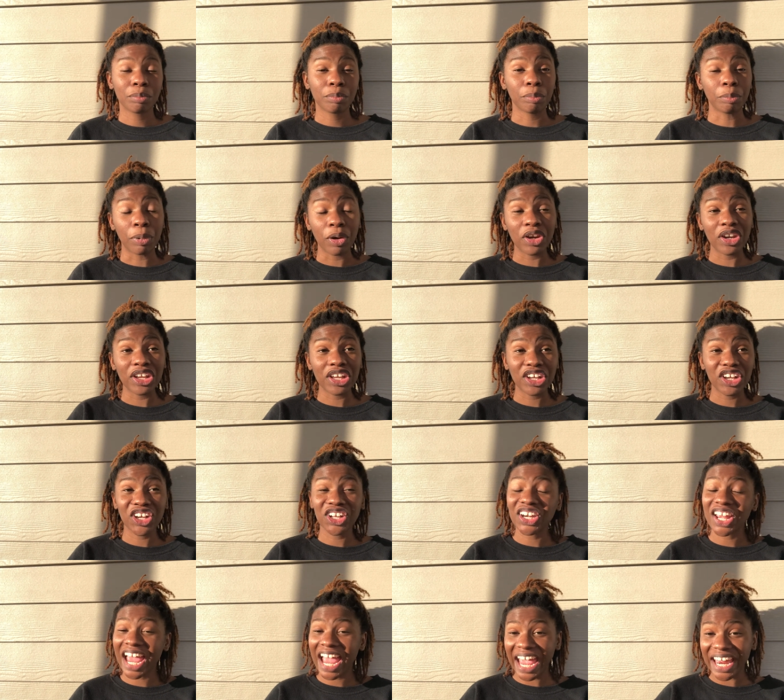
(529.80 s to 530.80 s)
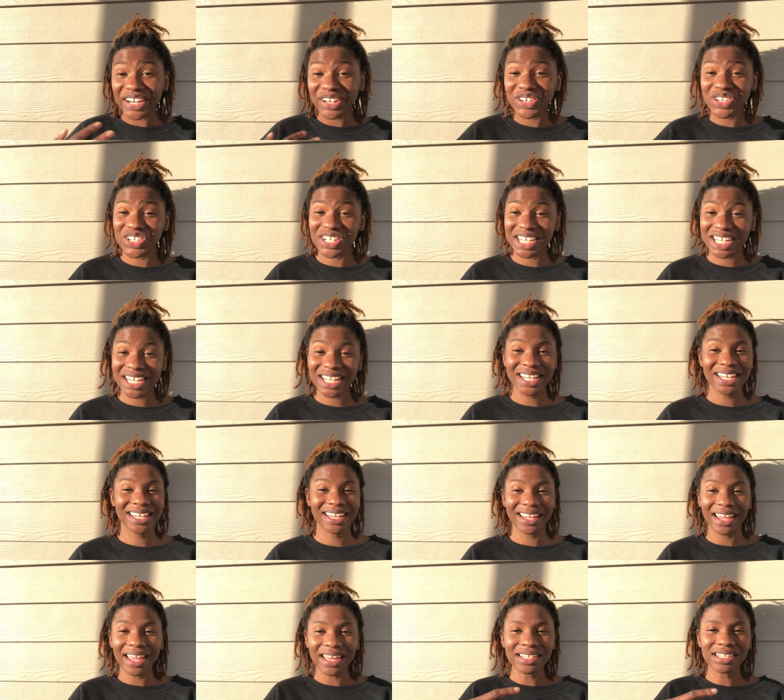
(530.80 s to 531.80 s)
putting good energy
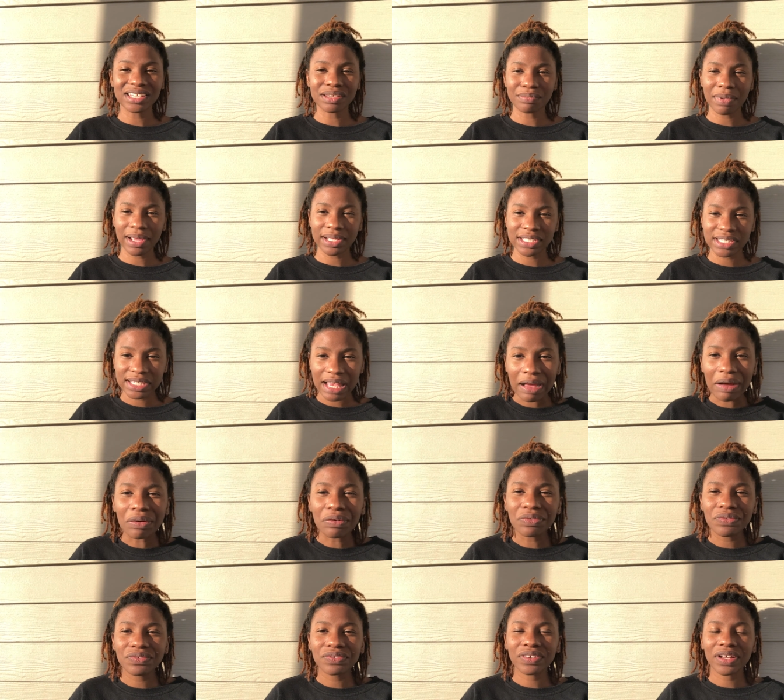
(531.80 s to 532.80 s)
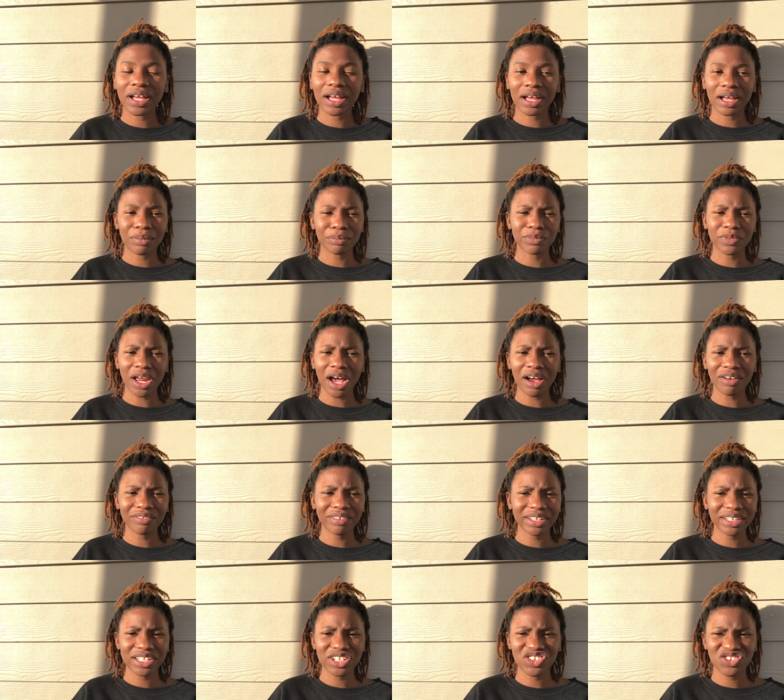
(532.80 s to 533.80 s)
into myself, not
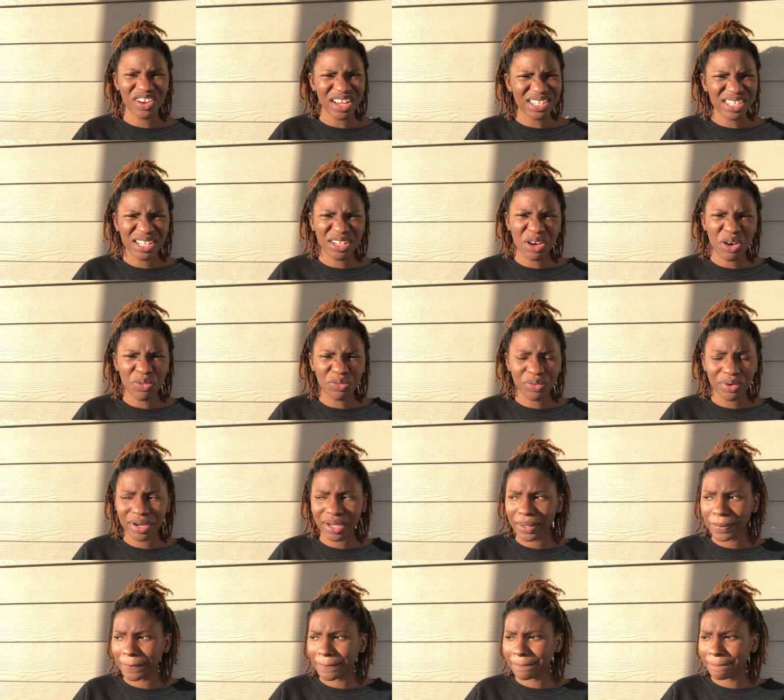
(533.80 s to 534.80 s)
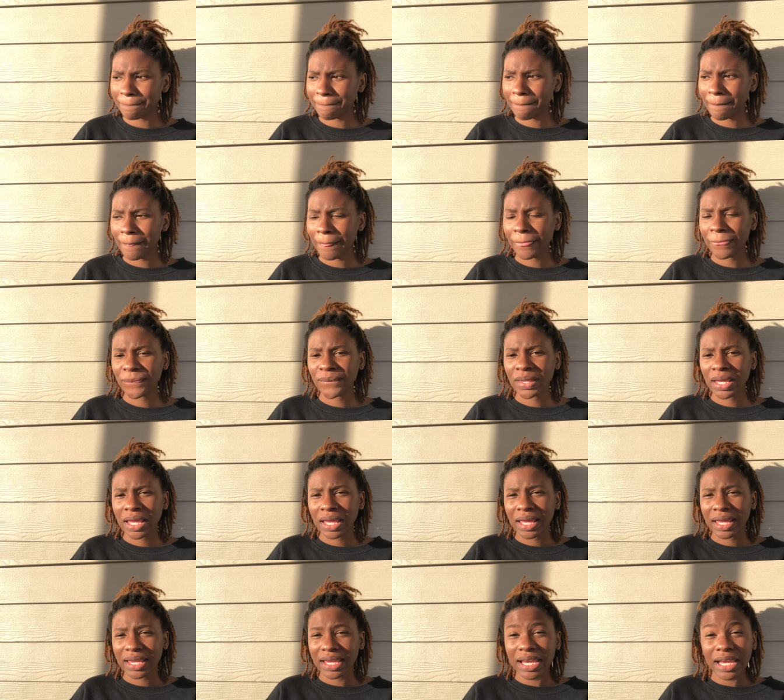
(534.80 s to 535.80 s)
really stressing over it,
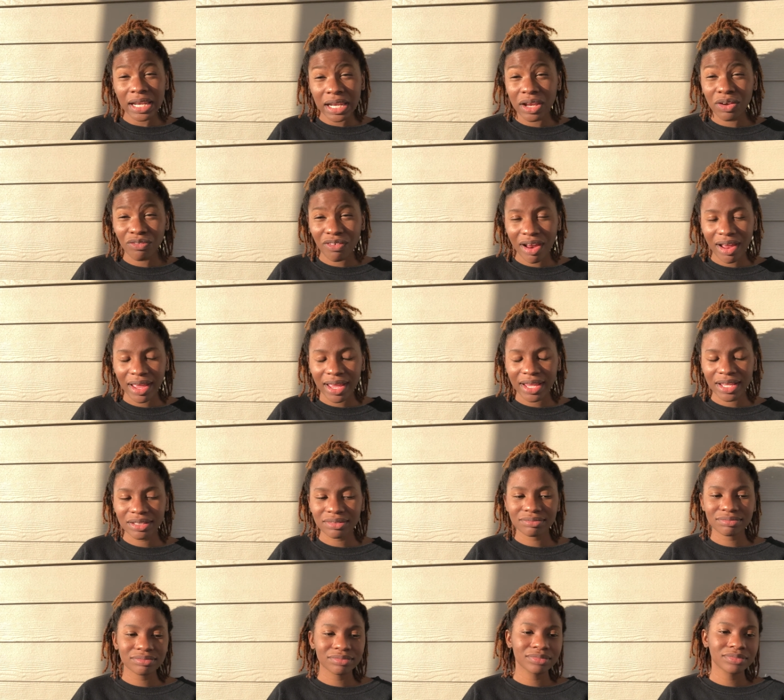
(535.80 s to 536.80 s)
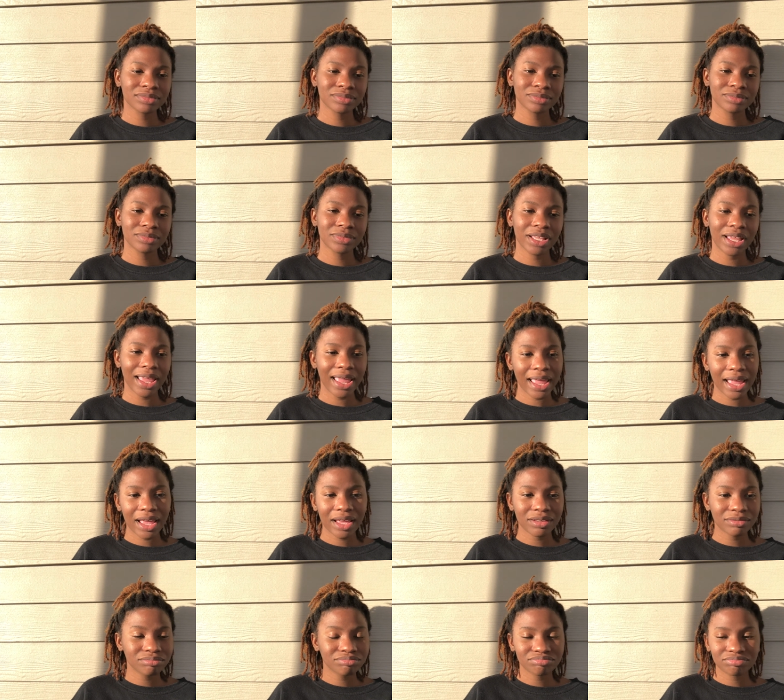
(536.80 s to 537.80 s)
eating right, and
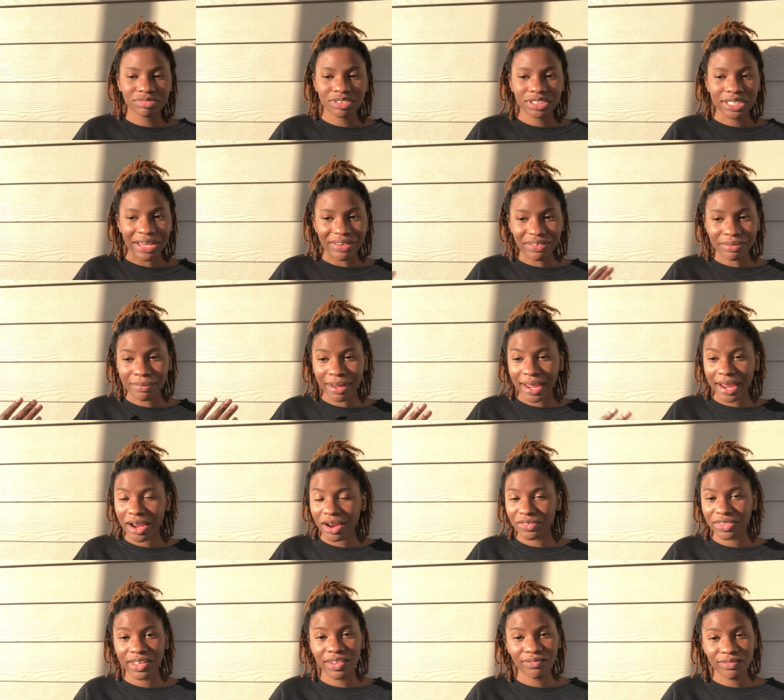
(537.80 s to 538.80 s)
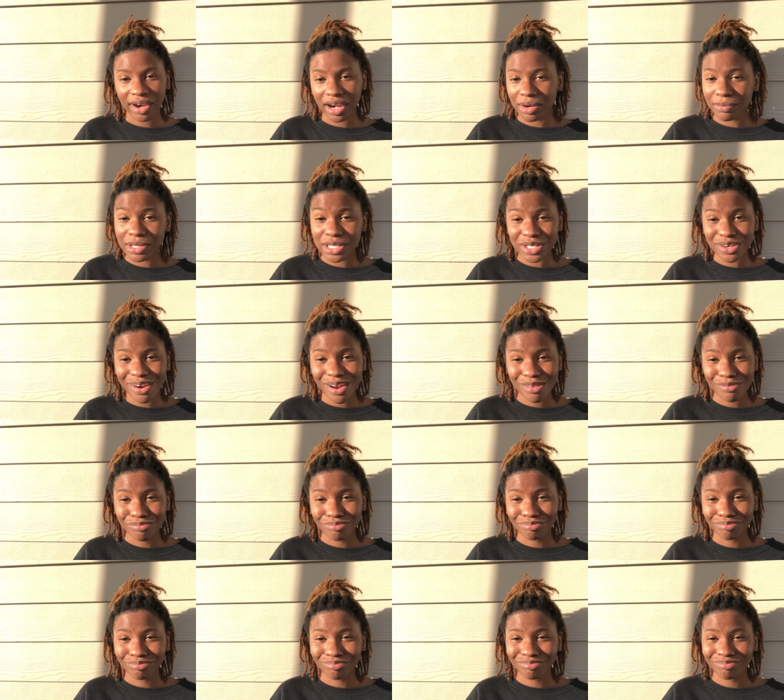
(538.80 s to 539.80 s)
giving my hair the environment to grow.
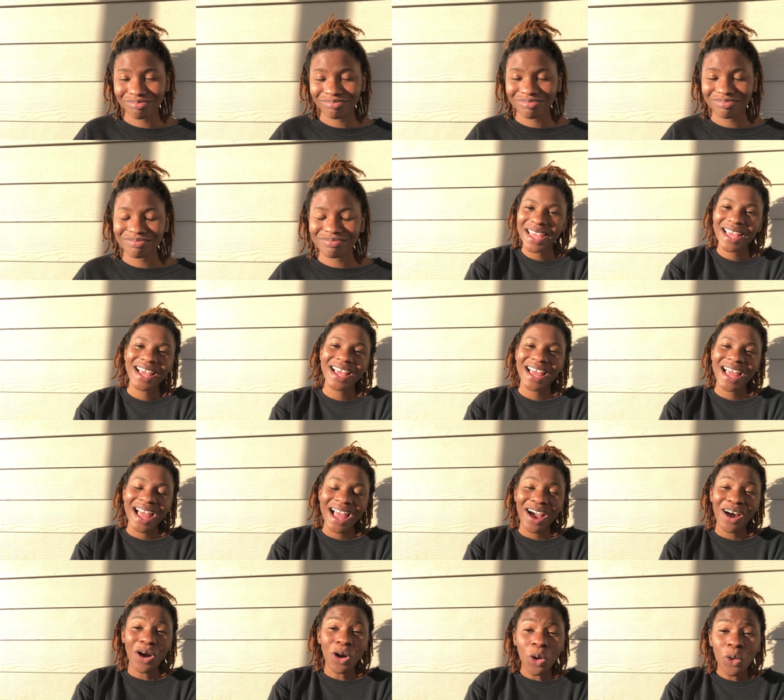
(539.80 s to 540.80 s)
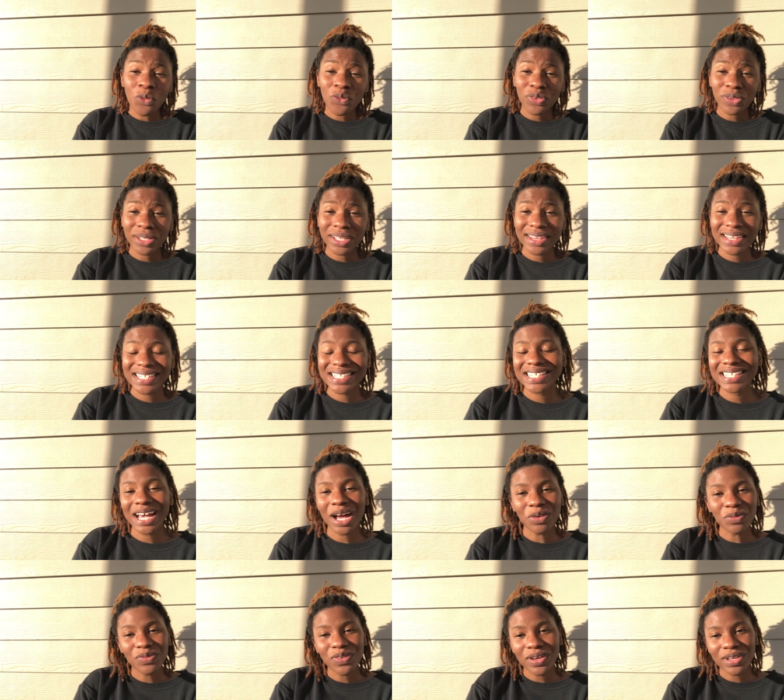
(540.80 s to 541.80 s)
Hopefully this is
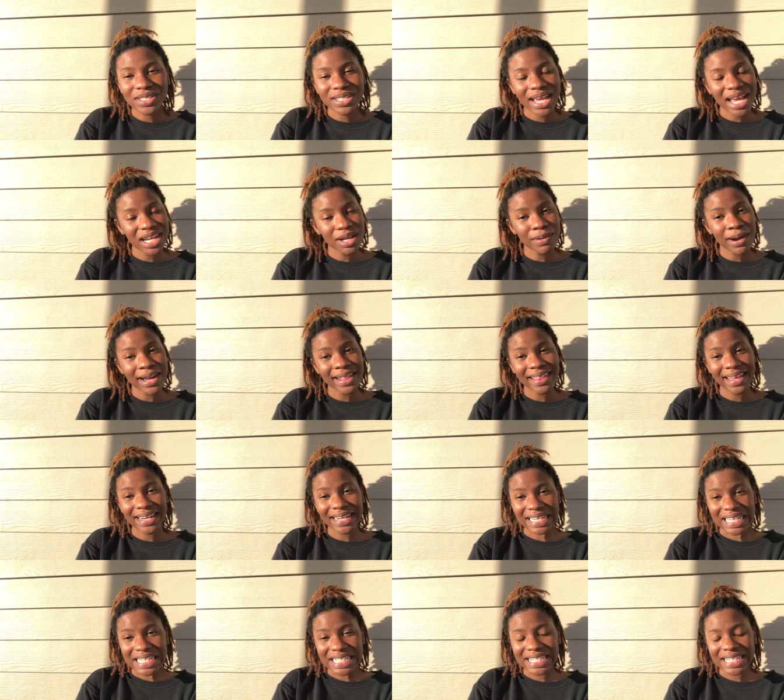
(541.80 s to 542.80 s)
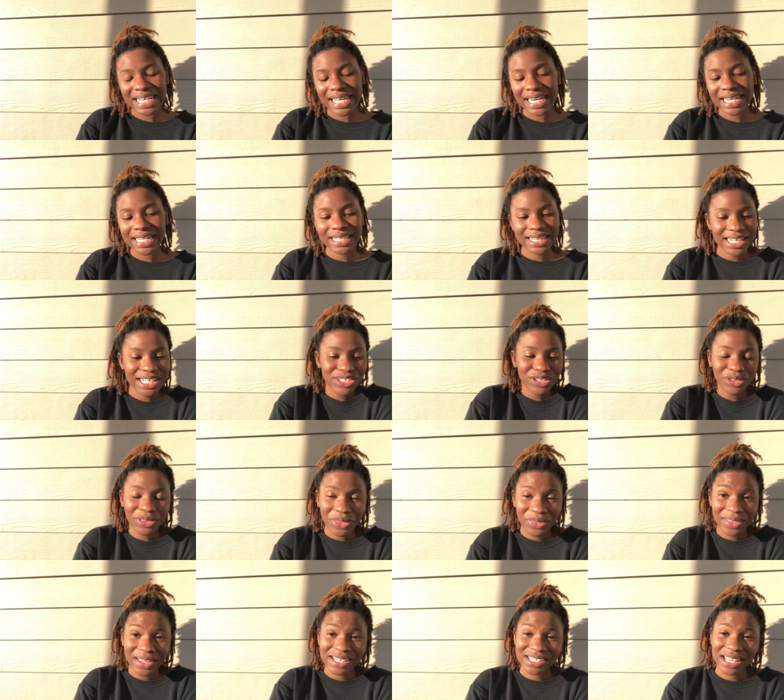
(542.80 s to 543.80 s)
helpful to anybody that needs it. These are the
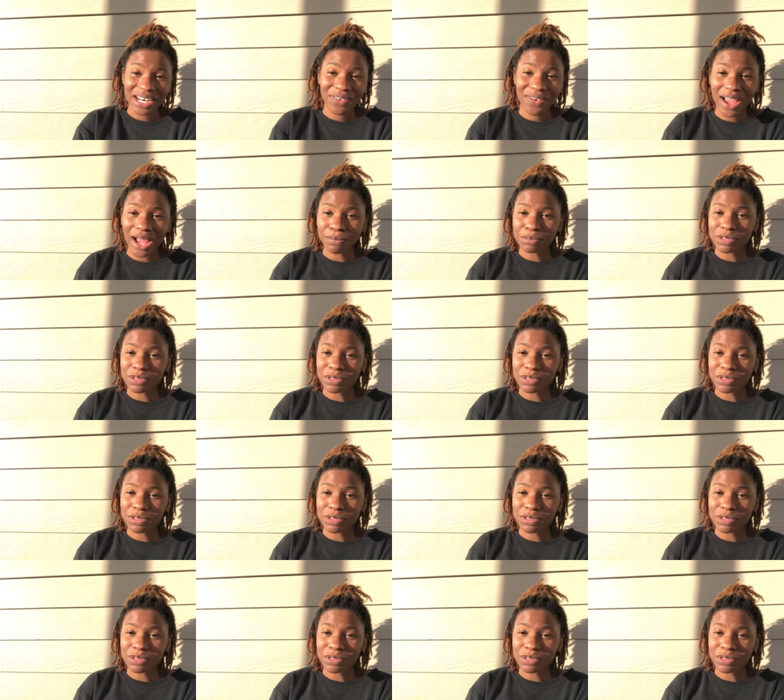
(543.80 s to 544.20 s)
things that have helped